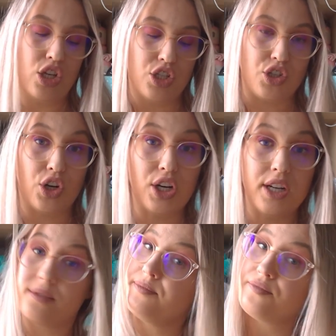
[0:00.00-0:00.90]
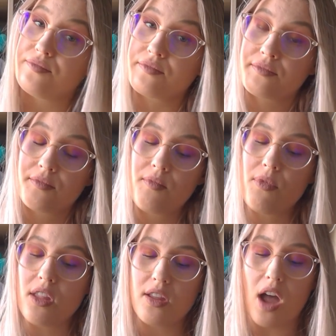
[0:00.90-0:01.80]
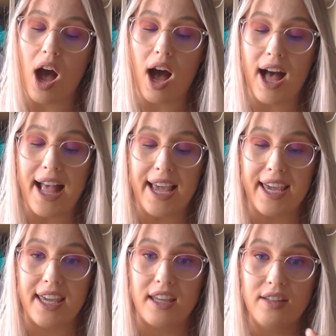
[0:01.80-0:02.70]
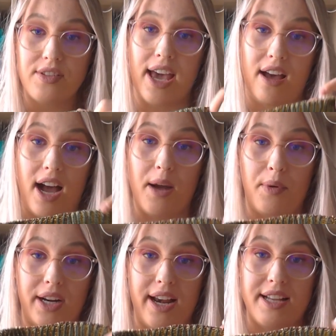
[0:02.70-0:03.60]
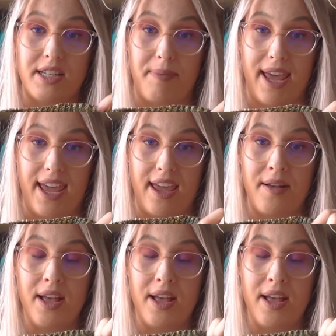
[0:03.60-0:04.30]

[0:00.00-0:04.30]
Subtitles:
So I wanted it to be